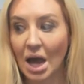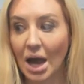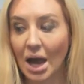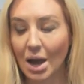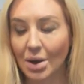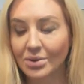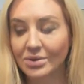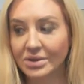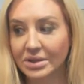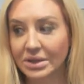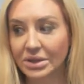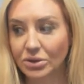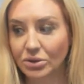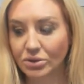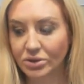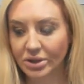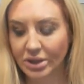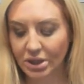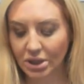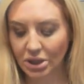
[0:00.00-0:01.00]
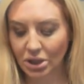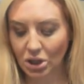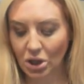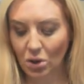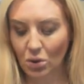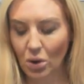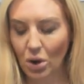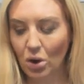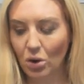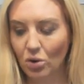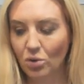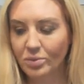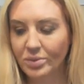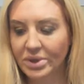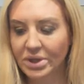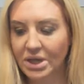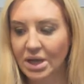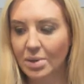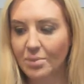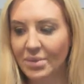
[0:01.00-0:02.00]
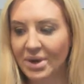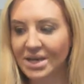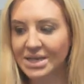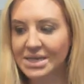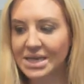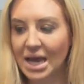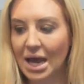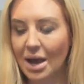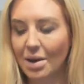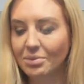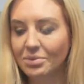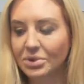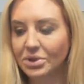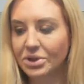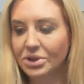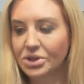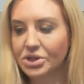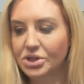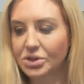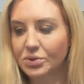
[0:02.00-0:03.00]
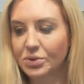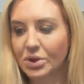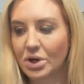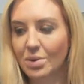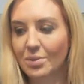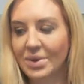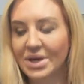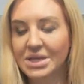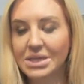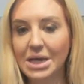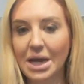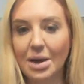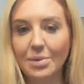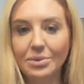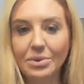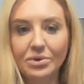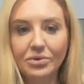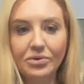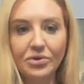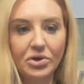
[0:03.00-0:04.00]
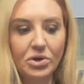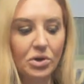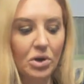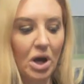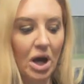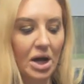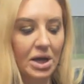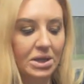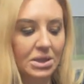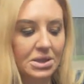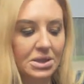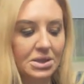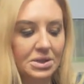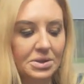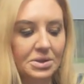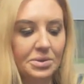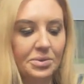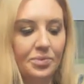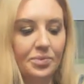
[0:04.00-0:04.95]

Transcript: I was literally going to go home and get my tablet and do it on my tablet for you guys.